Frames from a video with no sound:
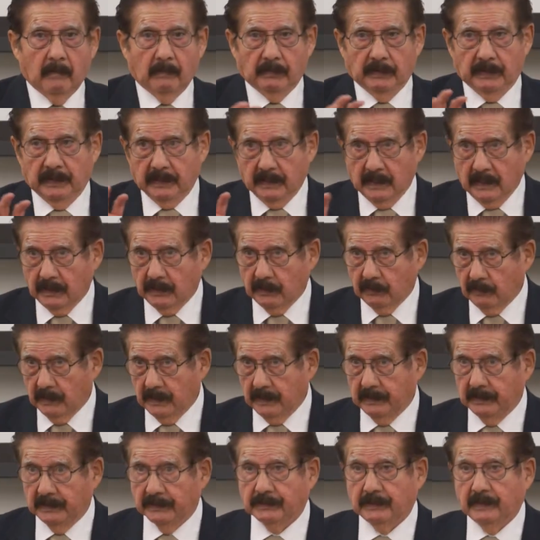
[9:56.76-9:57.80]
The other
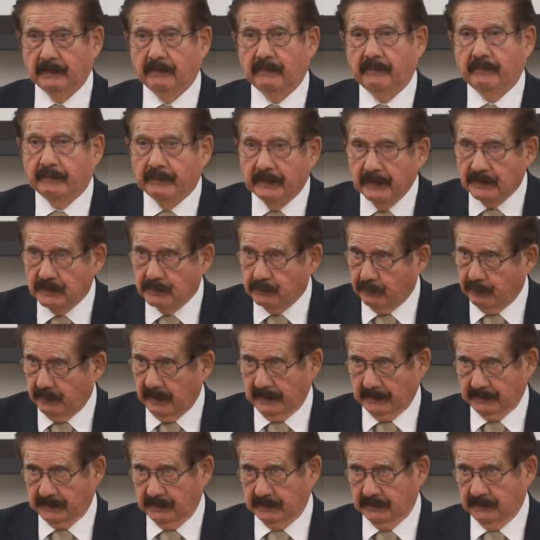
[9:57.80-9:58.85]
one is a fish
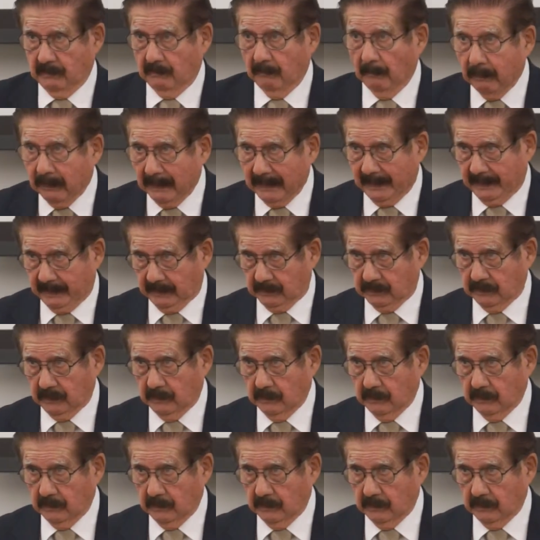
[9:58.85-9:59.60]
processing plant